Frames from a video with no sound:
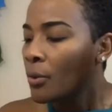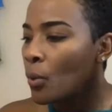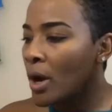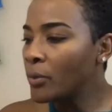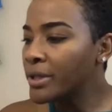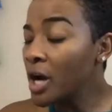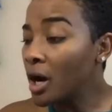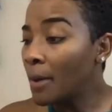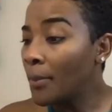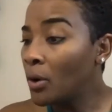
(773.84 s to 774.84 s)
when we
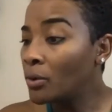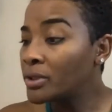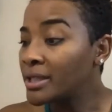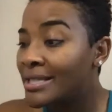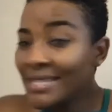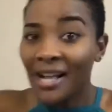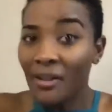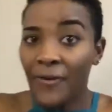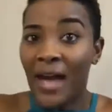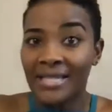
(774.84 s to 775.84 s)
talk about
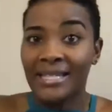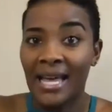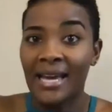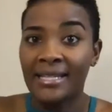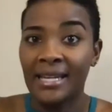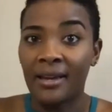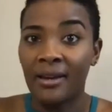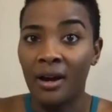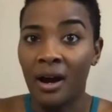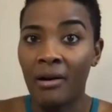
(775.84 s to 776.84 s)
self-gaslighting,
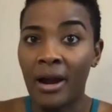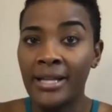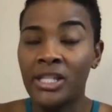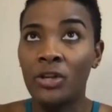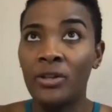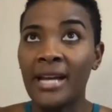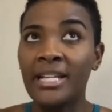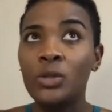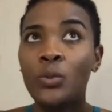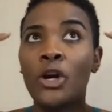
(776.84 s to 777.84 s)
all right, so that
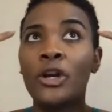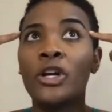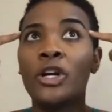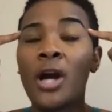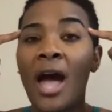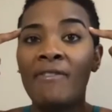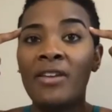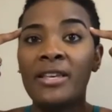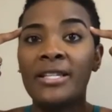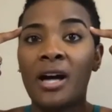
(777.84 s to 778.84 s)
is where you're
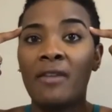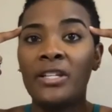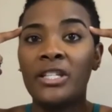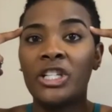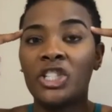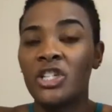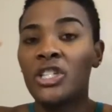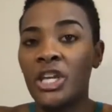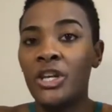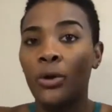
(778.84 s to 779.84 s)
having these conversations
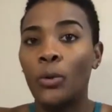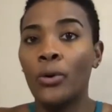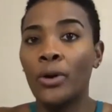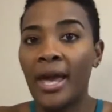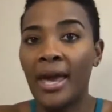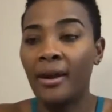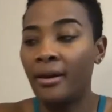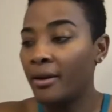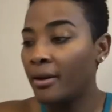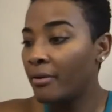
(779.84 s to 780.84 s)
in your own
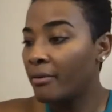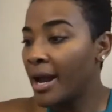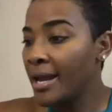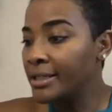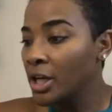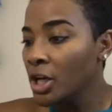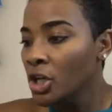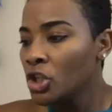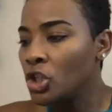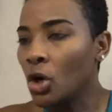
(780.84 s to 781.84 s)
head, right?
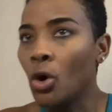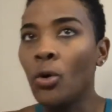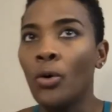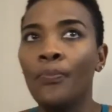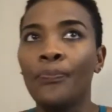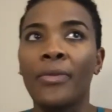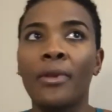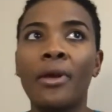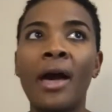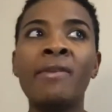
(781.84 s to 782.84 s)
So
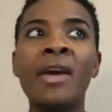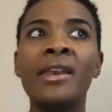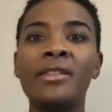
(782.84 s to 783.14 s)
at the end of